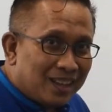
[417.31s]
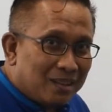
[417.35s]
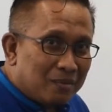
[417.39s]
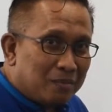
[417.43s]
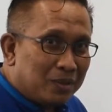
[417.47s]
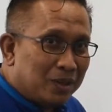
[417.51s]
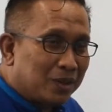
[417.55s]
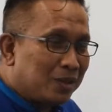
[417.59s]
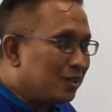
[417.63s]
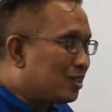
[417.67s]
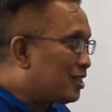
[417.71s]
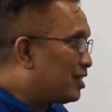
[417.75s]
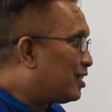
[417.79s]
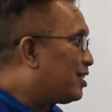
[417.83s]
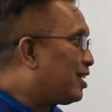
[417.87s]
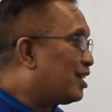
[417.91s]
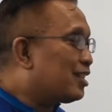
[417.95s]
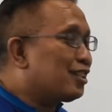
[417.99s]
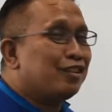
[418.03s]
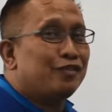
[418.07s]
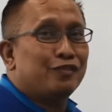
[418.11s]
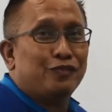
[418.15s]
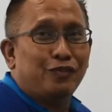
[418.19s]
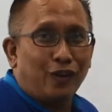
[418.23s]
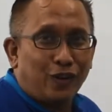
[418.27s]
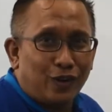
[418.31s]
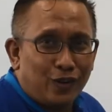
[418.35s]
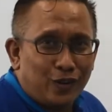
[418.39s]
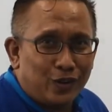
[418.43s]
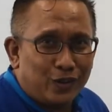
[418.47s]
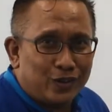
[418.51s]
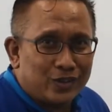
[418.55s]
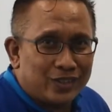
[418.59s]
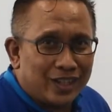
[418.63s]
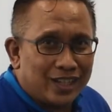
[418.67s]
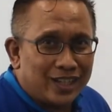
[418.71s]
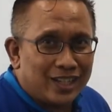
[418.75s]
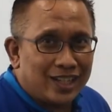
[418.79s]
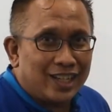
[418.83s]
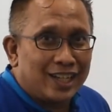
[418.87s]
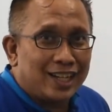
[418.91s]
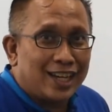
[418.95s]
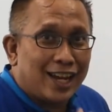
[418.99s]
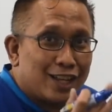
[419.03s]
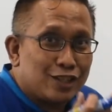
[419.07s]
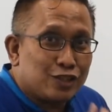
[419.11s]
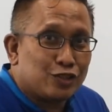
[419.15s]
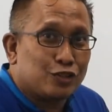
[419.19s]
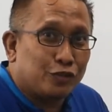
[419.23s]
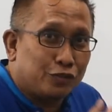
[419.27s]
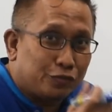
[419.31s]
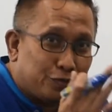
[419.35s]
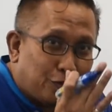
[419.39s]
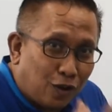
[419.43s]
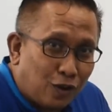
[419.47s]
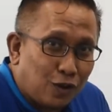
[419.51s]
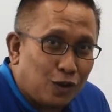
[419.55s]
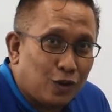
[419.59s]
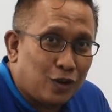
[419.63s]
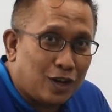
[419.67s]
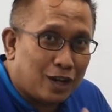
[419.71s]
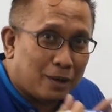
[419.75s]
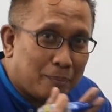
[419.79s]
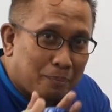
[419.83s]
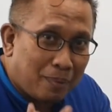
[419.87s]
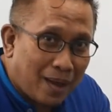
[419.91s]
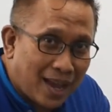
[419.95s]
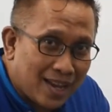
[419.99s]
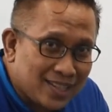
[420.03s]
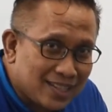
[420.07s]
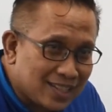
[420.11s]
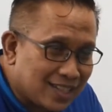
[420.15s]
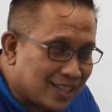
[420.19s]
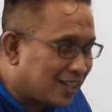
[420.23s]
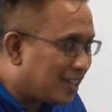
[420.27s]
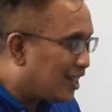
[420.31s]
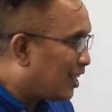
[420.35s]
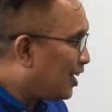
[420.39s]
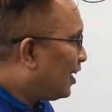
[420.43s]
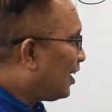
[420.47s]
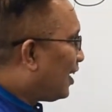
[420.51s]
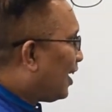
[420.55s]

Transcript: Because it doesn't follow already. It has to follow a pattern.